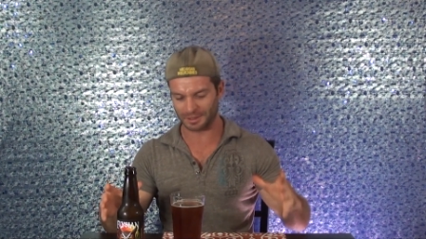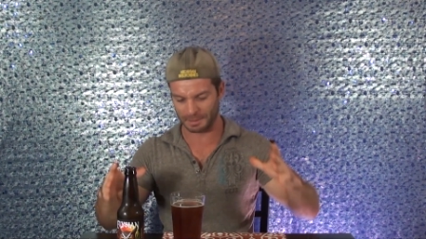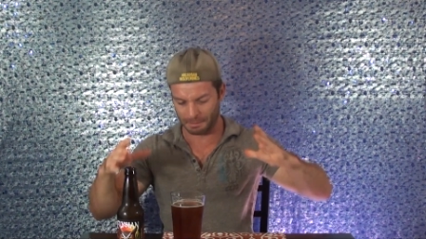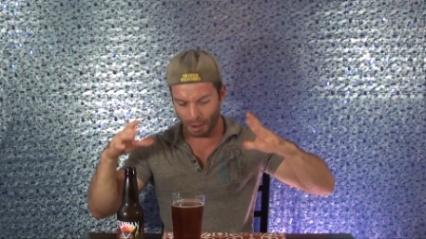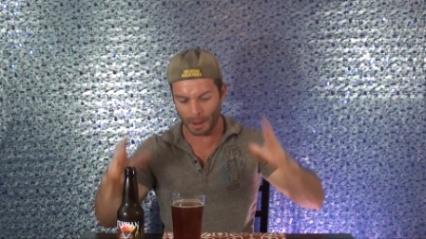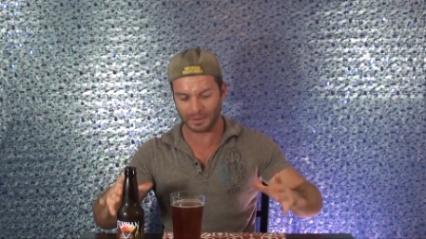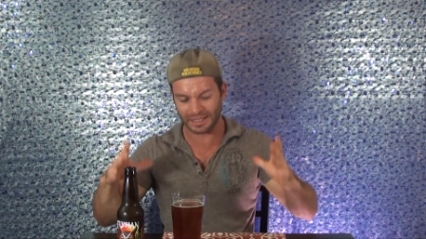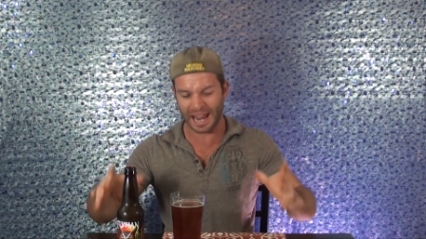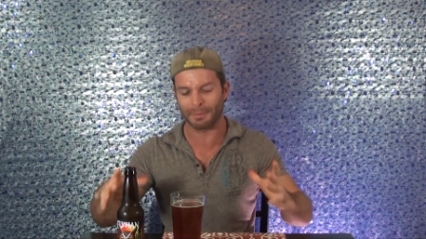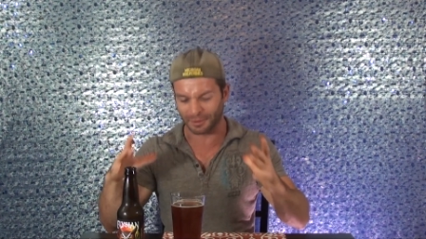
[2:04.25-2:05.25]
It's a
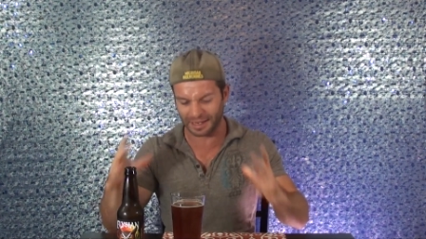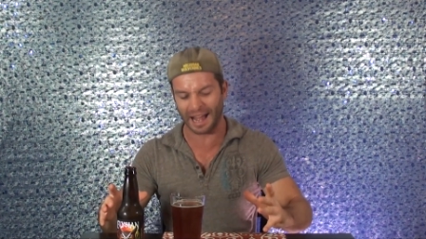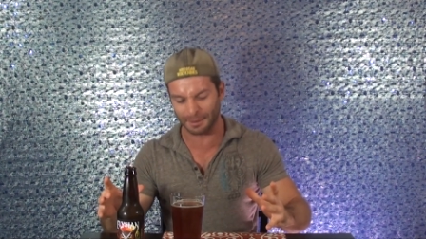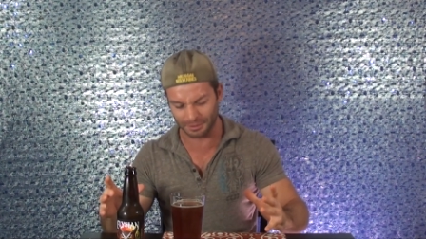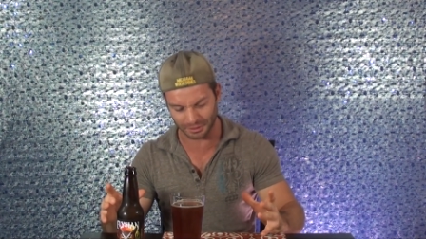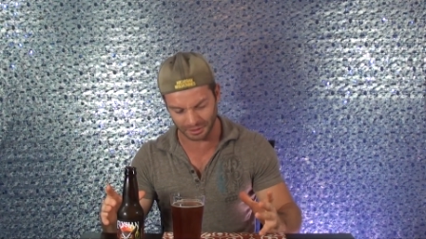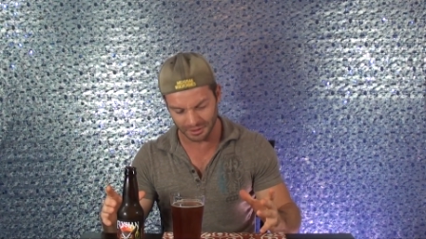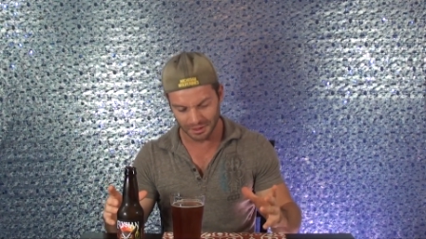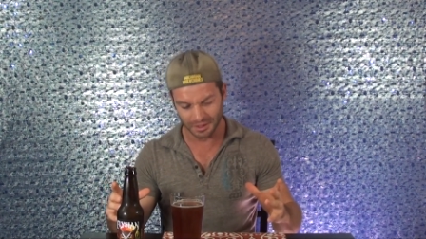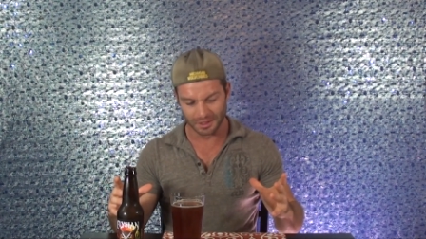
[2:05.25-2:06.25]
pumpkin apple cobbler
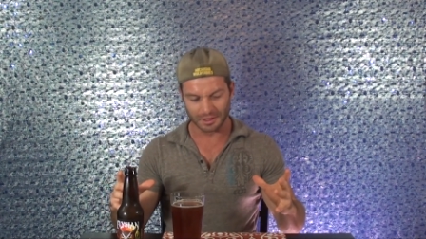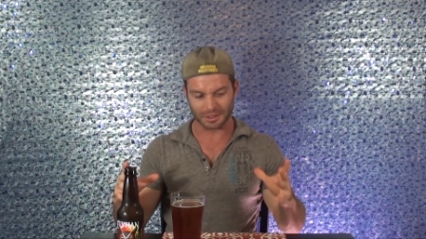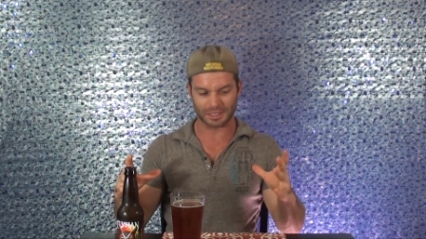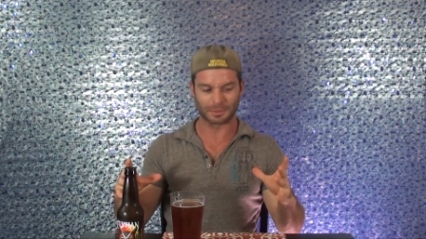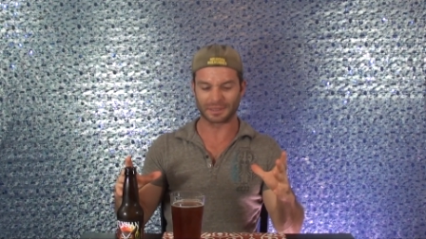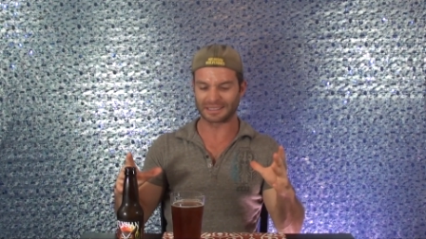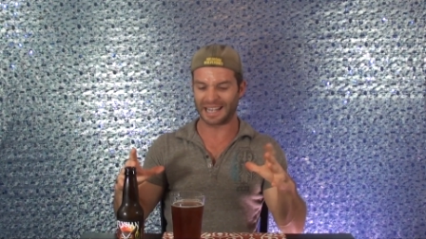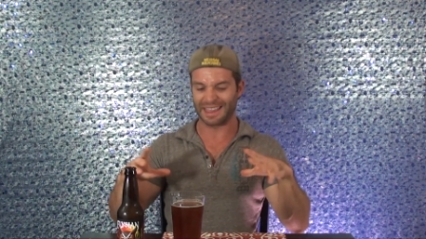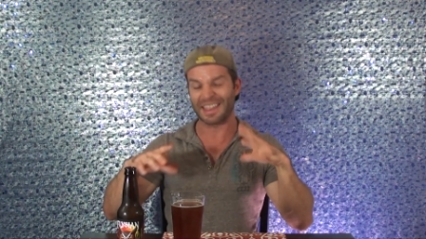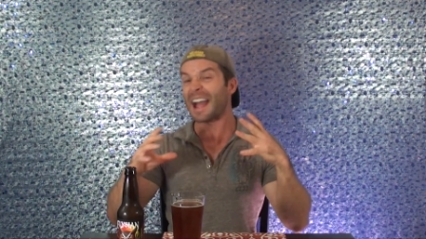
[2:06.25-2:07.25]
or something like that.